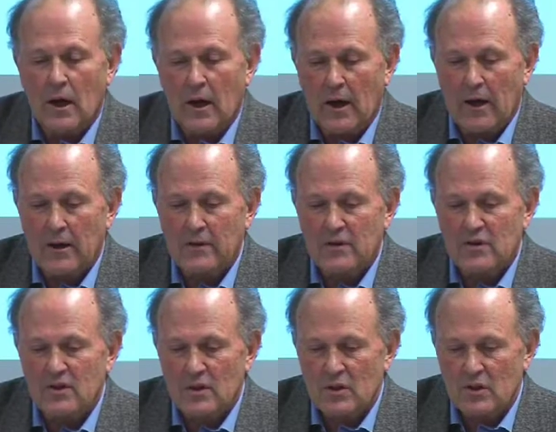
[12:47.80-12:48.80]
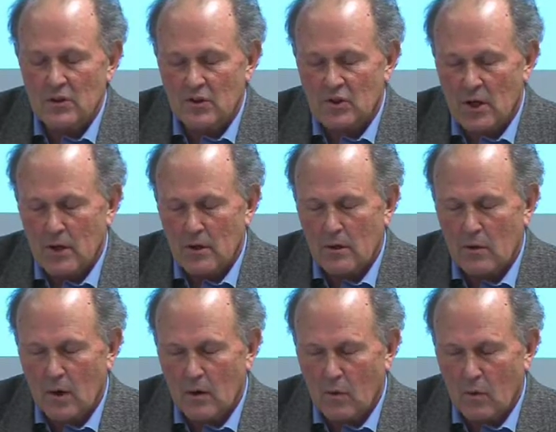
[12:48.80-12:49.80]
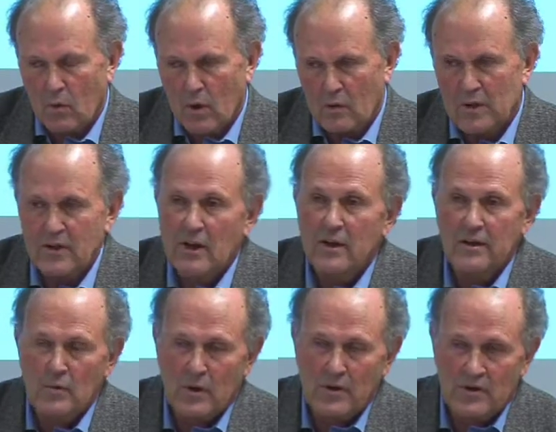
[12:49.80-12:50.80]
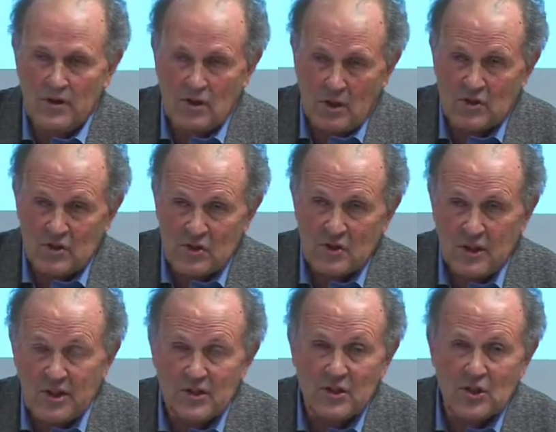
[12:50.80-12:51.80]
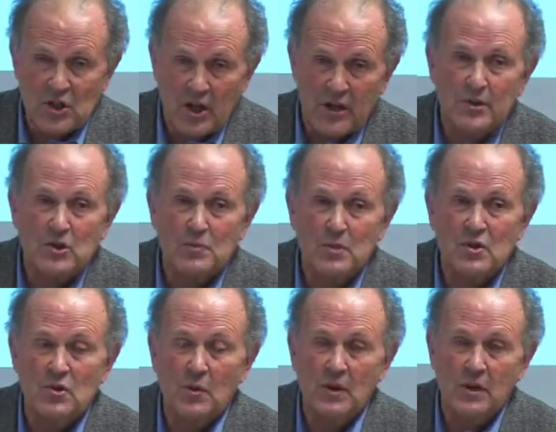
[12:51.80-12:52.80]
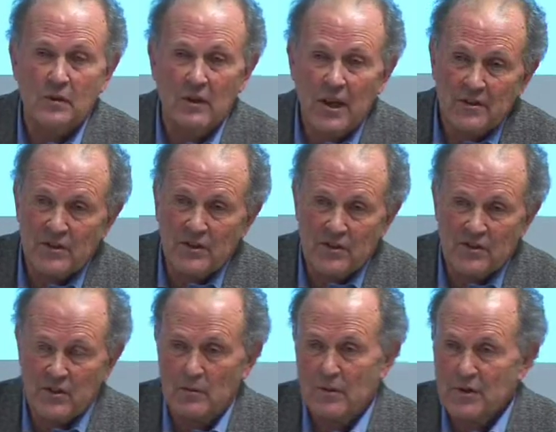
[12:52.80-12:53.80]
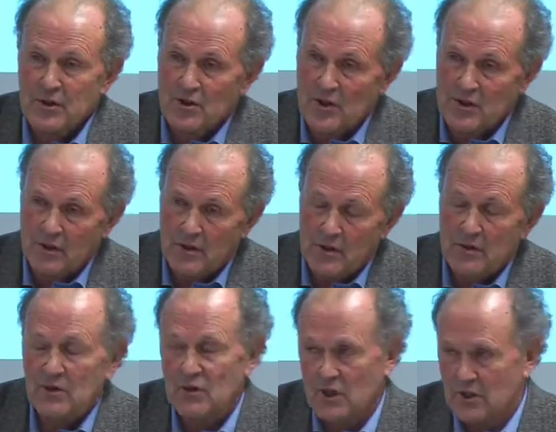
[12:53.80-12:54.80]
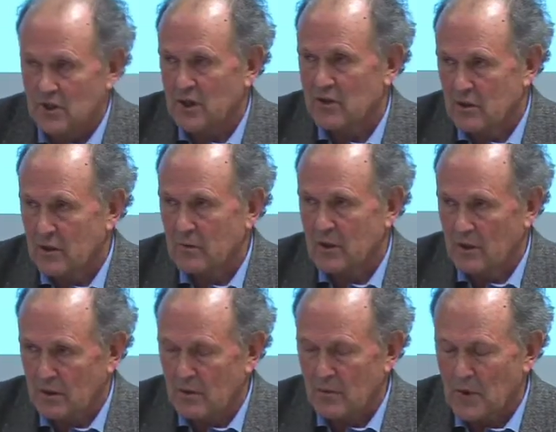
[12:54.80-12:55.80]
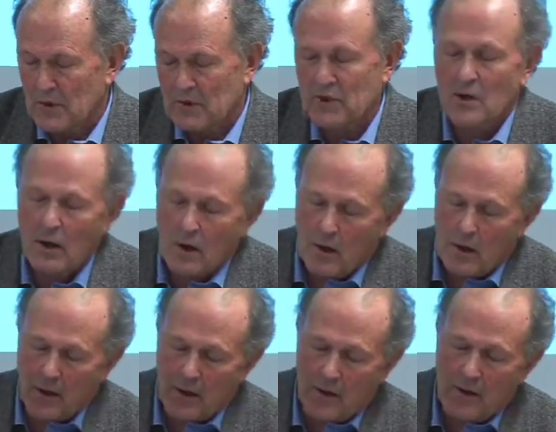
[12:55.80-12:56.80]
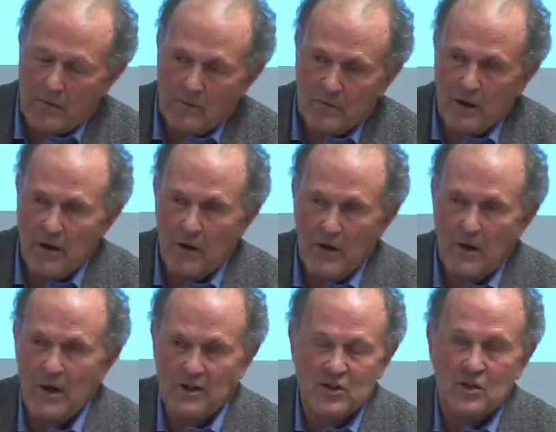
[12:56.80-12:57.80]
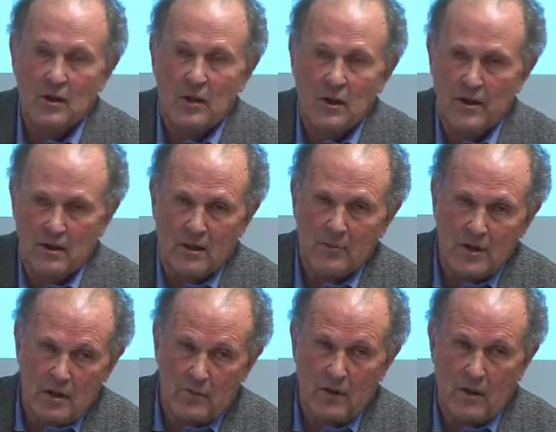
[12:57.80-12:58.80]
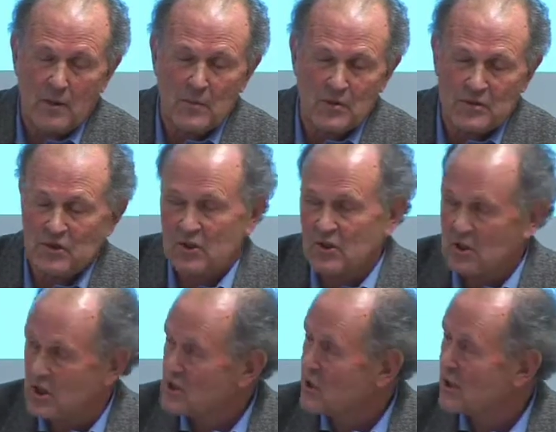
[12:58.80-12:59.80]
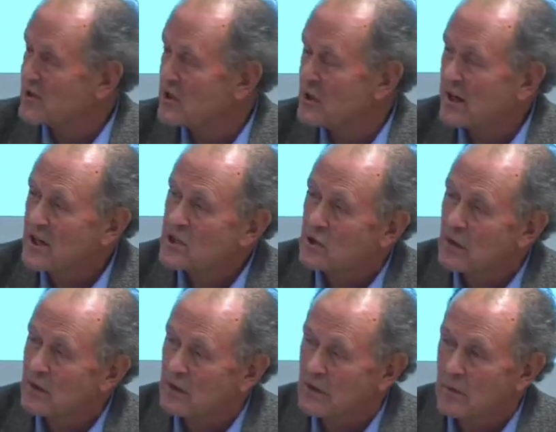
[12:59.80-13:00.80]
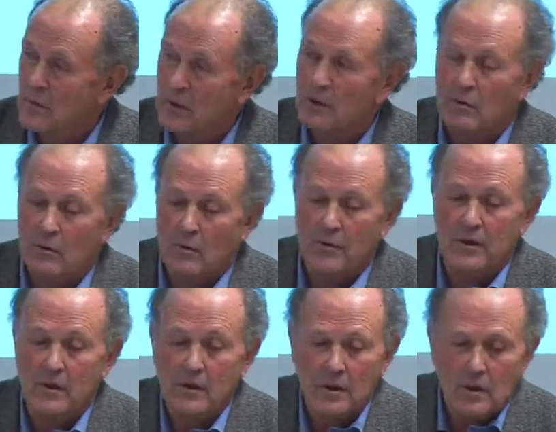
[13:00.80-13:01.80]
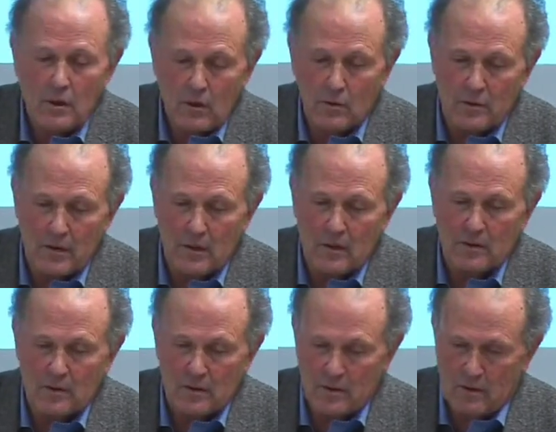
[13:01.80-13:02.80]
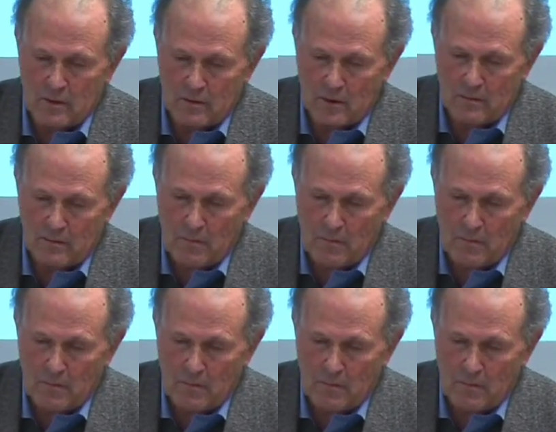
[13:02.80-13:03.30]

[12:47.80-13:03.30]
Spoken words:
And so what we're dealing with is constant interchange between the entities that we're interested in, such as urban economies, and their external economic environments, such as their national economy or the global economy.